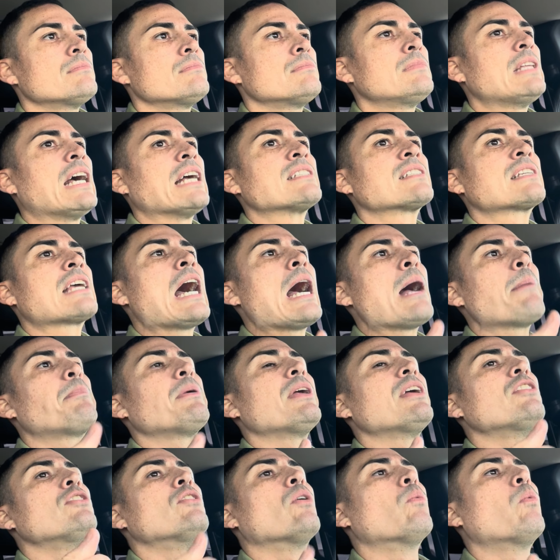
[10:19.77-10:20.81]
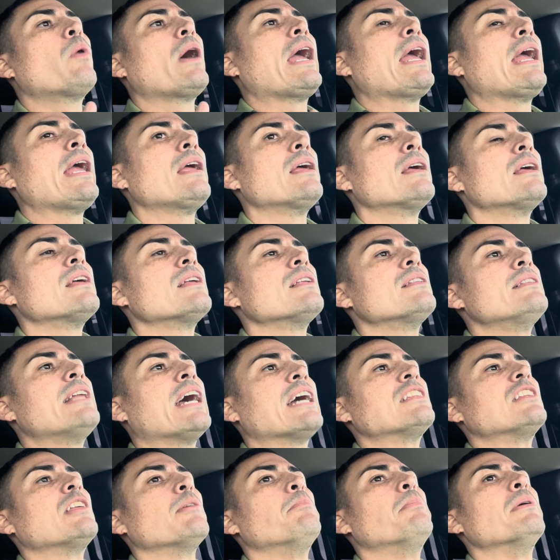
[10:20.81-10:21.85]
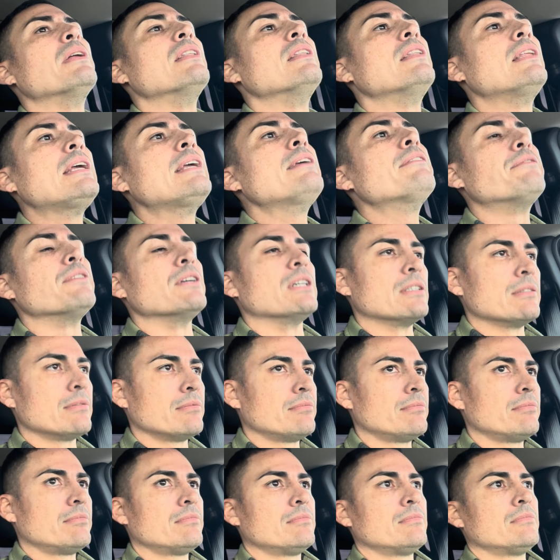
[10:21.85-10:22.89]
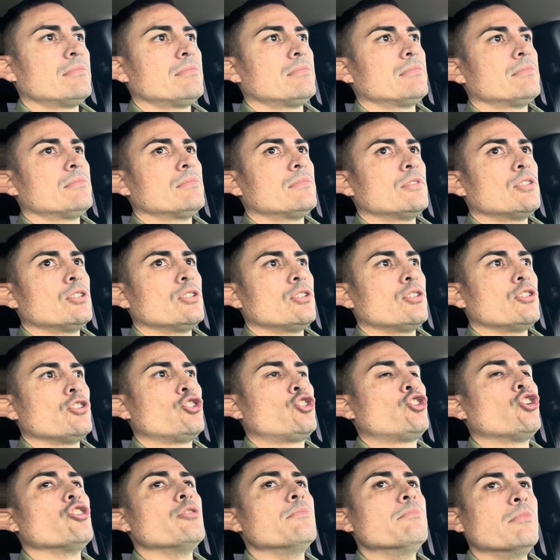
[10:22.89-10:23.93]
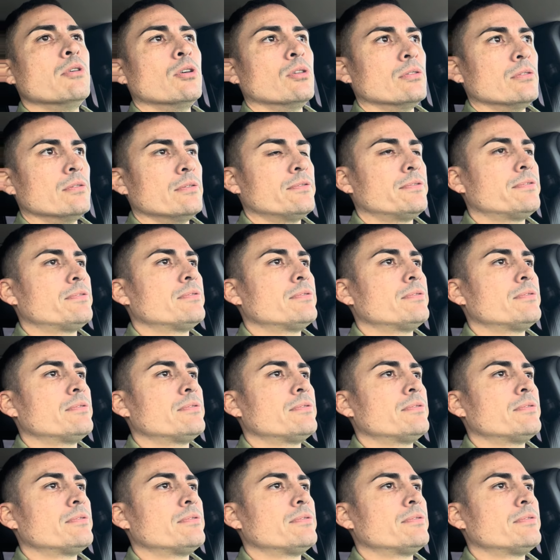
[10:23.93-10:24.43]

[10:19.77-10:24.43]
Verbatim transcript: that's copying the way that the believer should move.